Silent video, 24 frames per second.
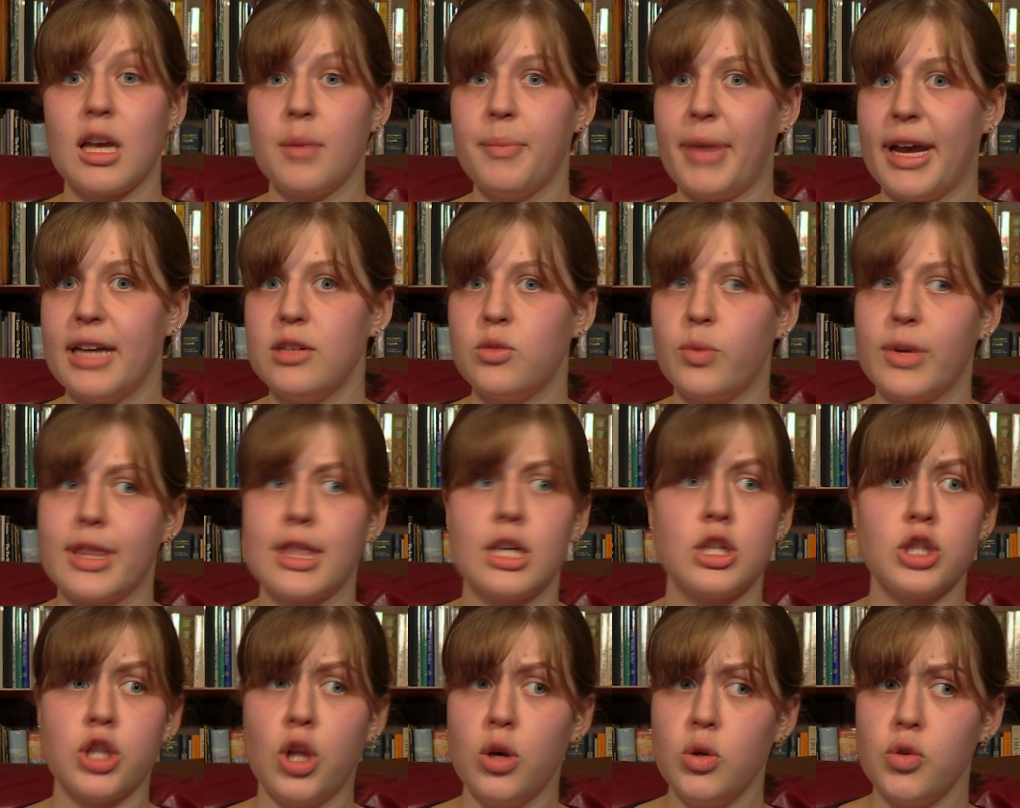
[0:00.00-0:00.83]
combined with
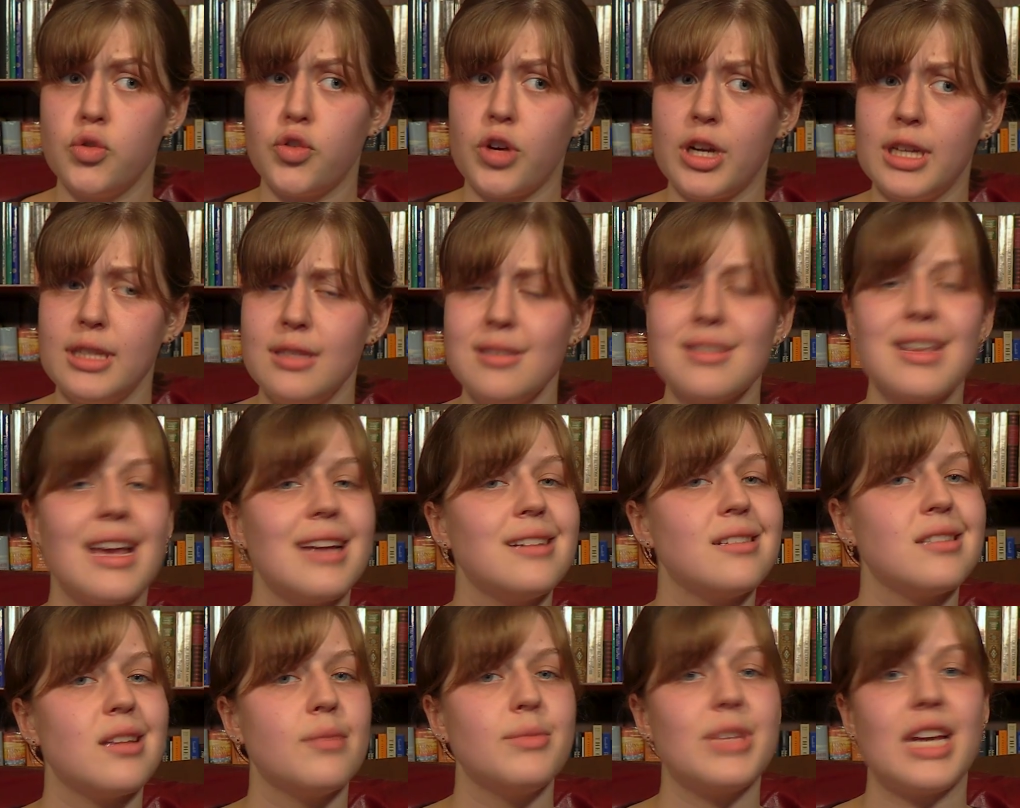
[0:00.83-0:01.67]
low grunts
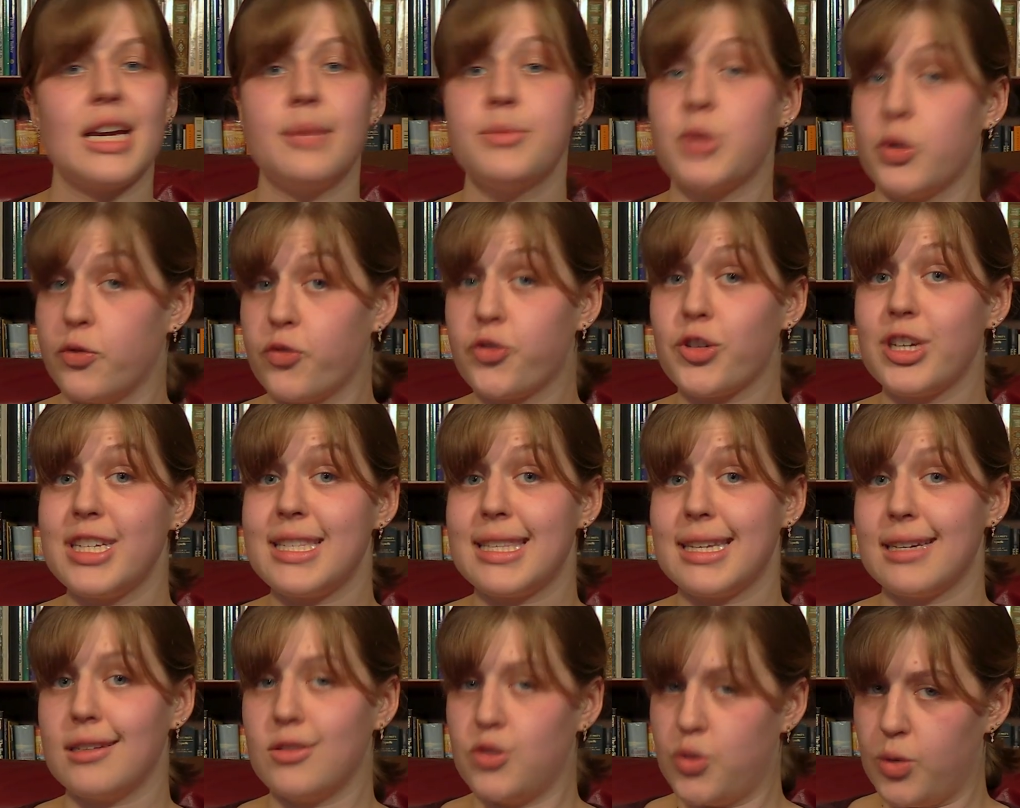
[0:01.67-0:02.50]
and sometimes
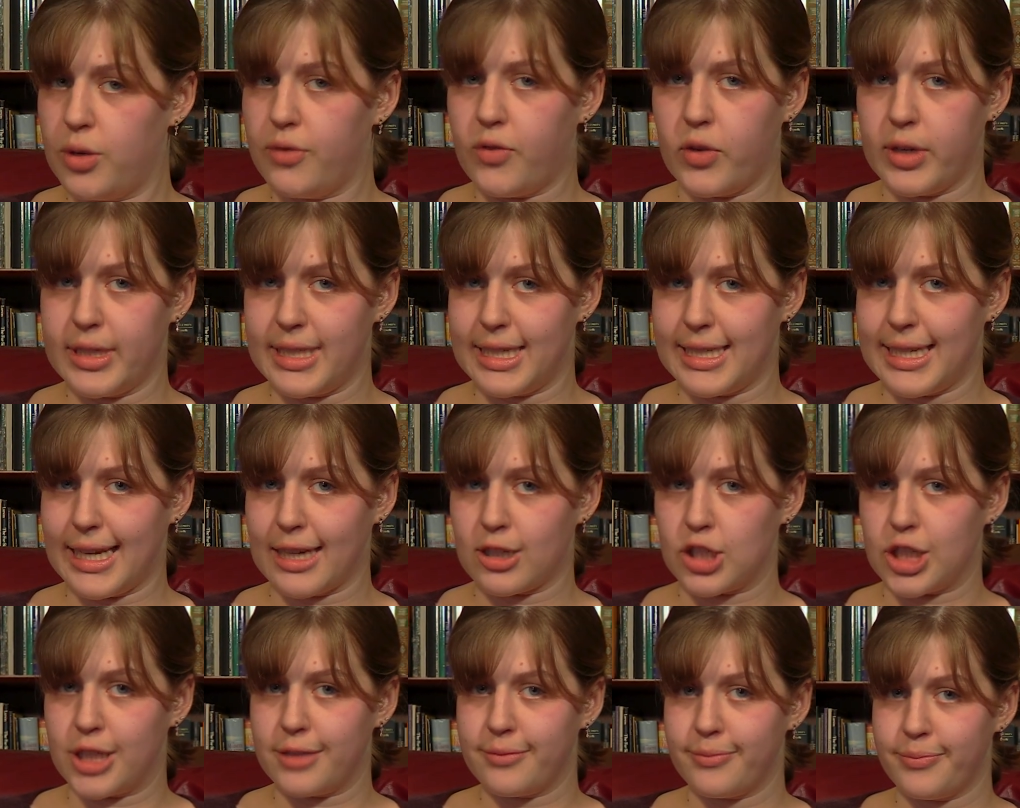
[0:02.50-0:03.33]
freezing to avoid
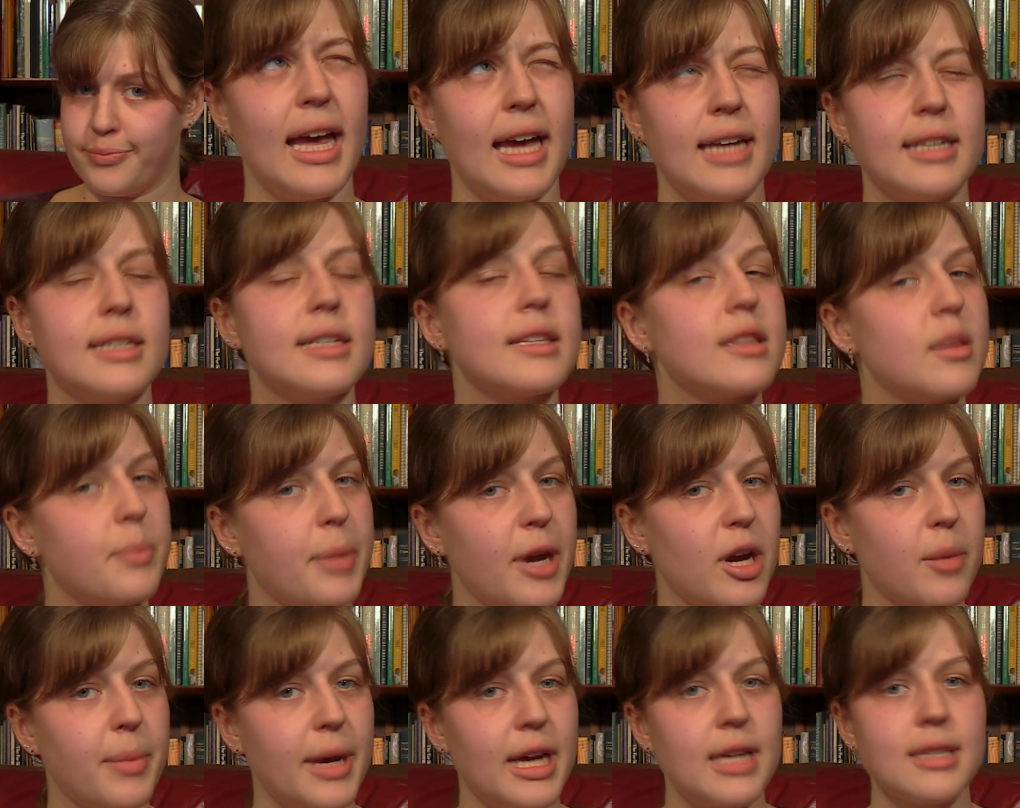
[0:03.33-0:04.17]
detection. And the
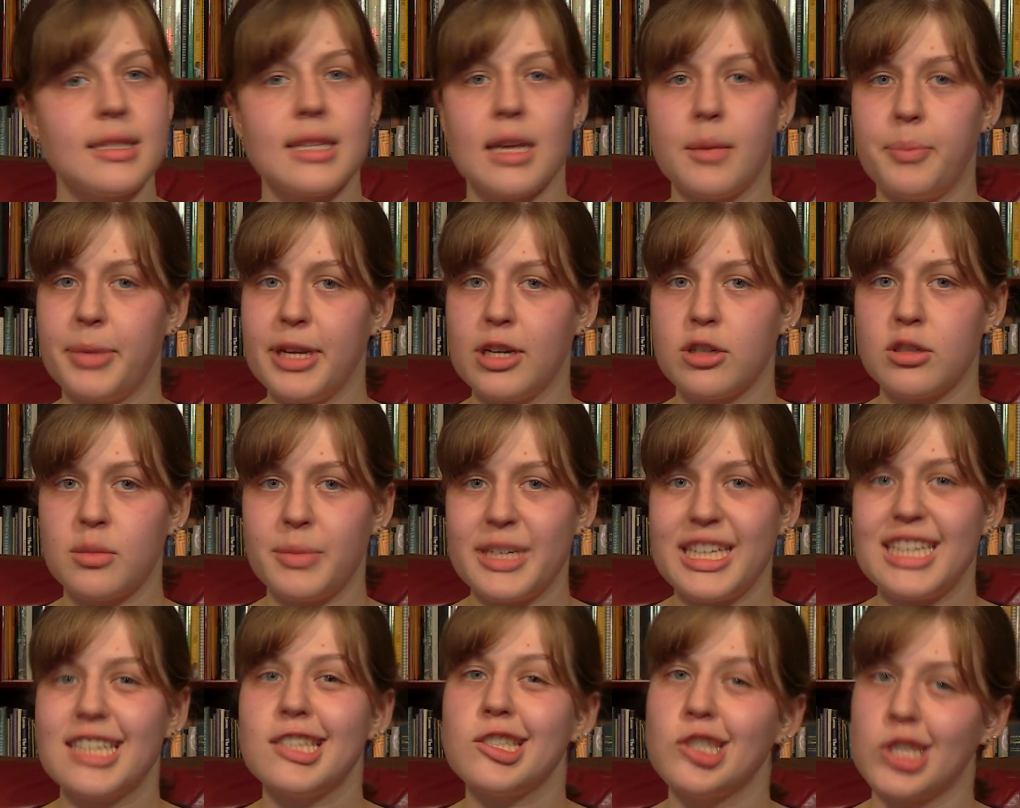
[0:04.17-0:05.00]
pair bonds appear to
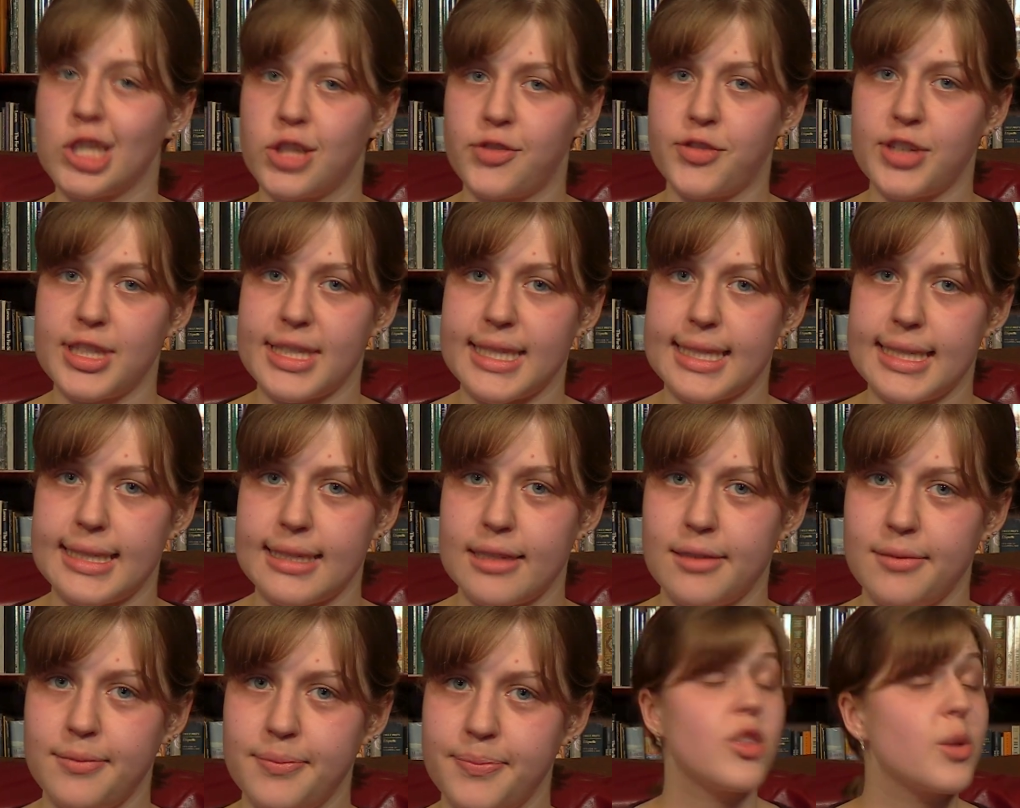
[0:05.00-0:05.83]
be just for the
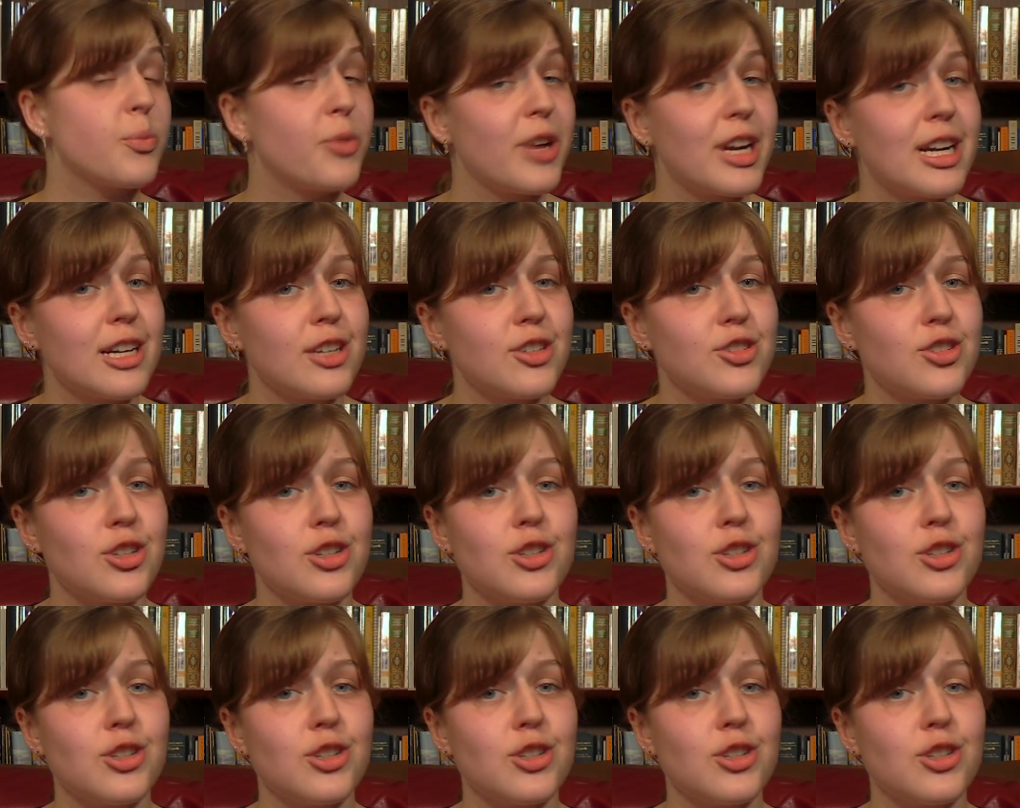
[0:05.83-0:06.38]
season. Their predators